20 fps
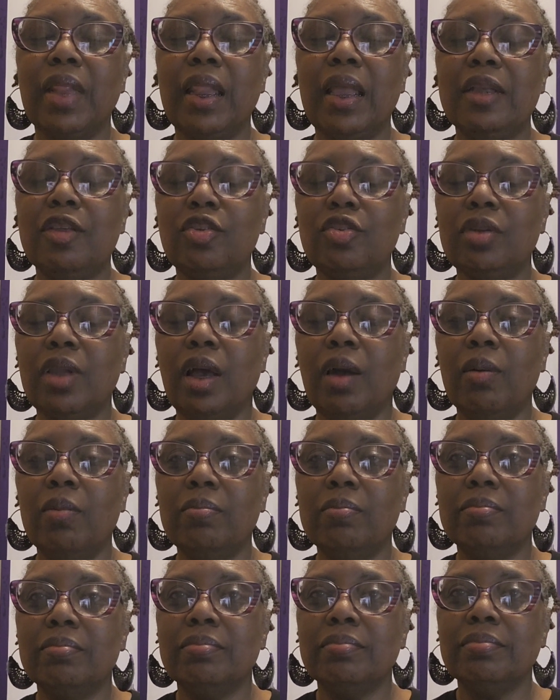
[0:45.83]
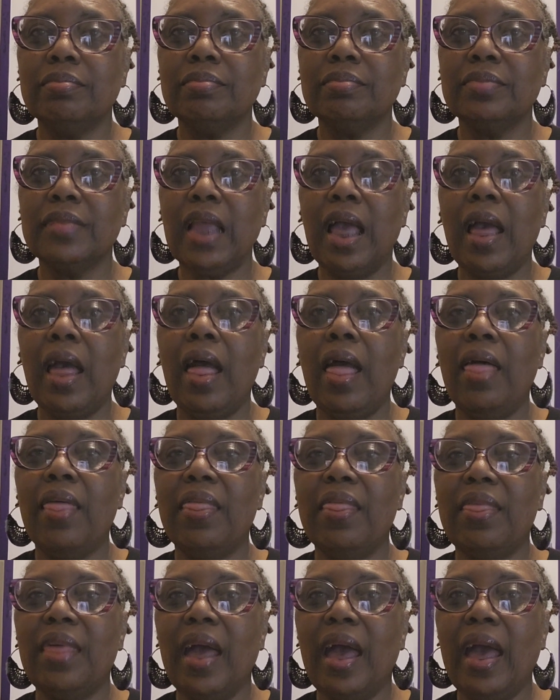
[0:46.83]
let you know
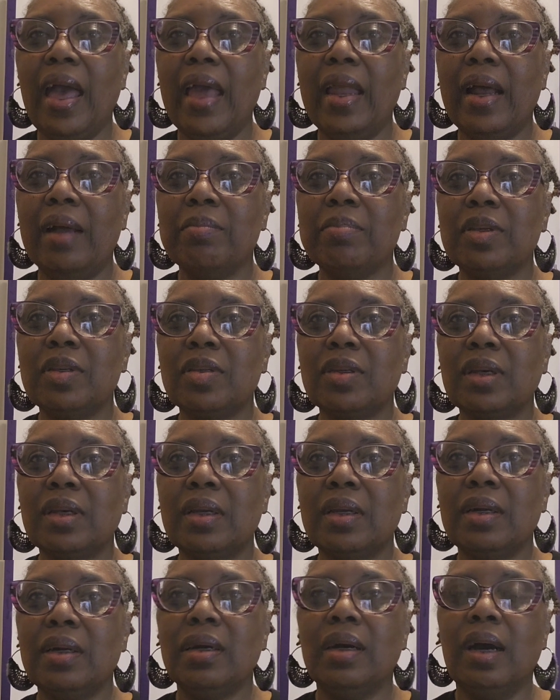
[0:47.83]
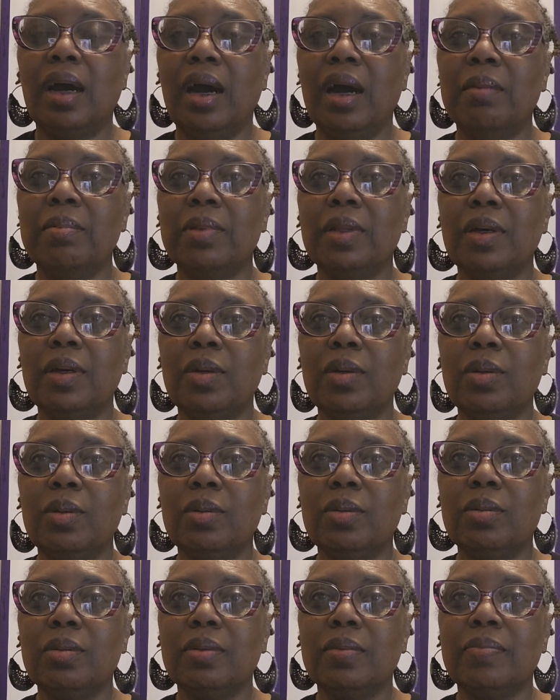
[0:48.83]
that I'm just gonna
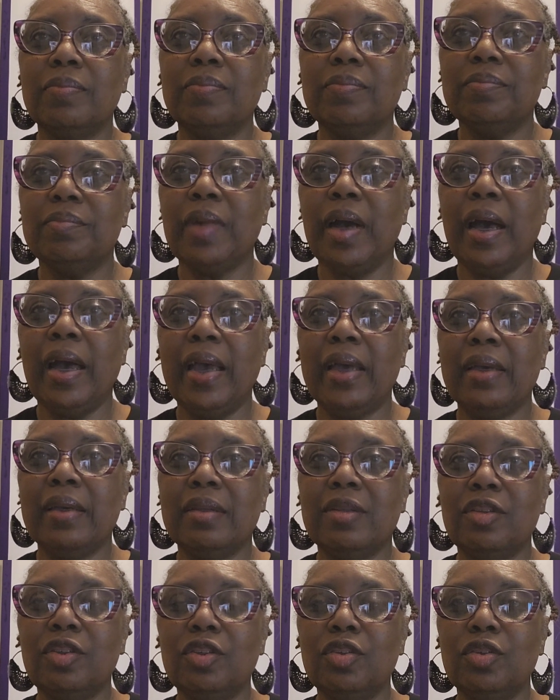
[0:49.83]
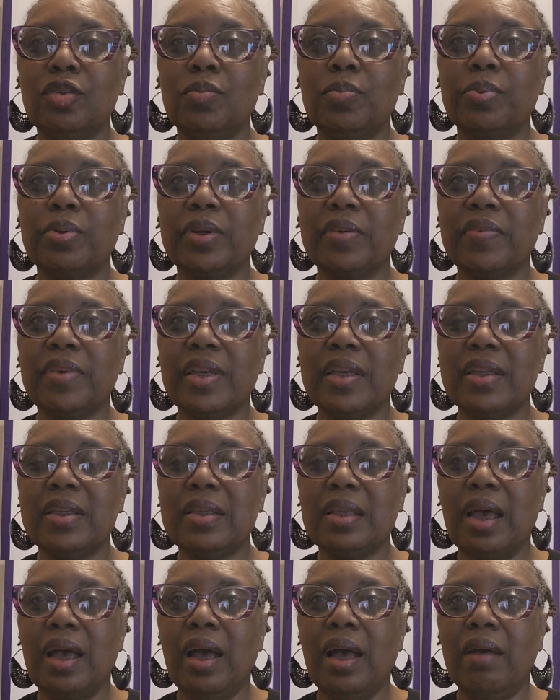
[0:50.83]
upload my two
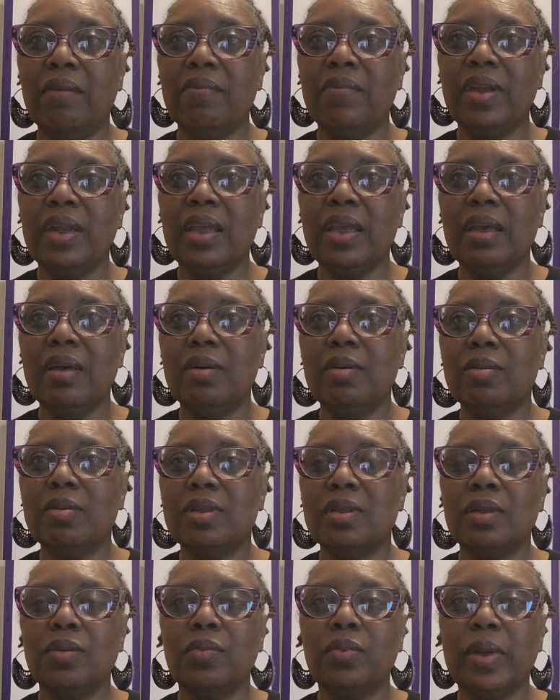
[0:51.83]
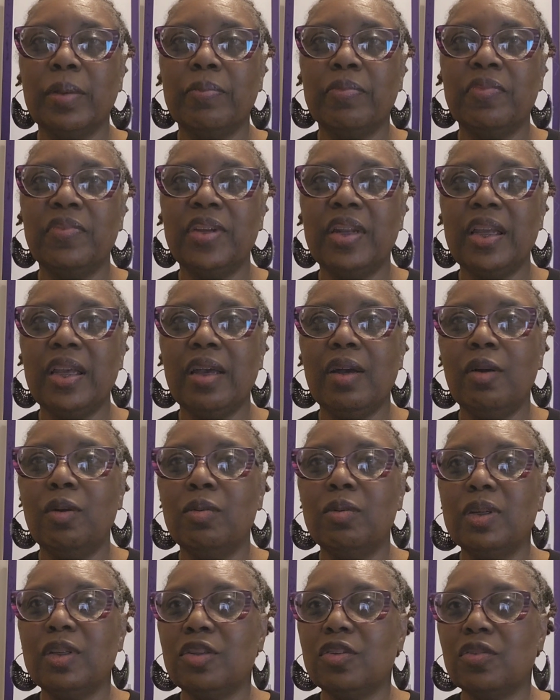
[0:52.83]
previous videos, the whip
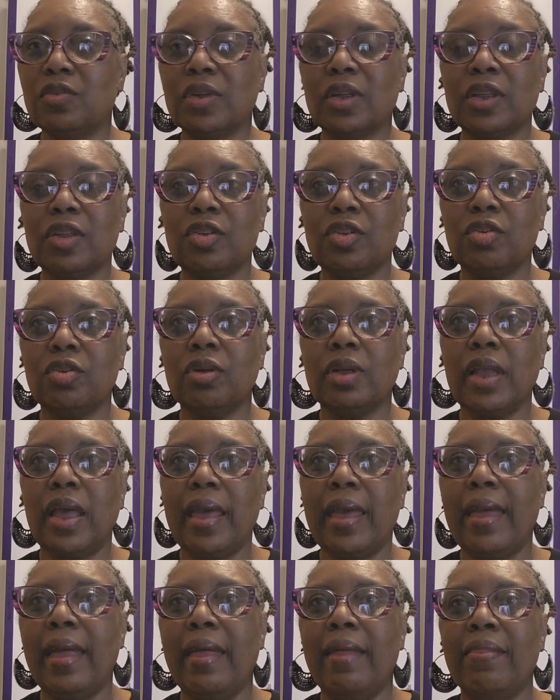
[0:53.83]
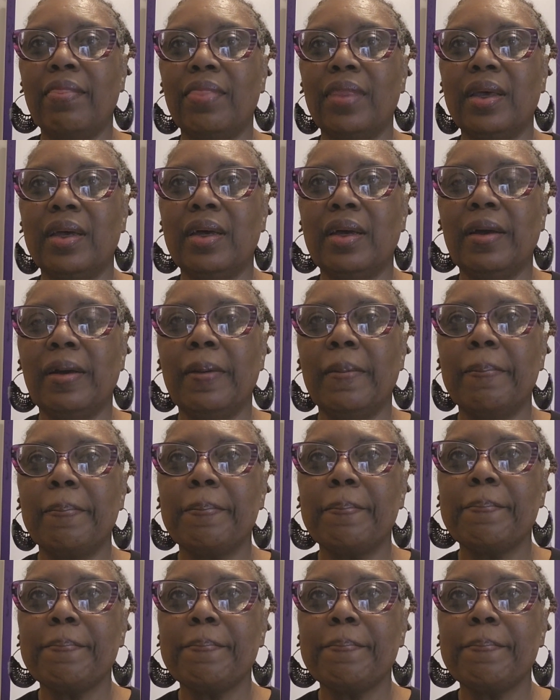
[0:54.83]
video, which is really short, and the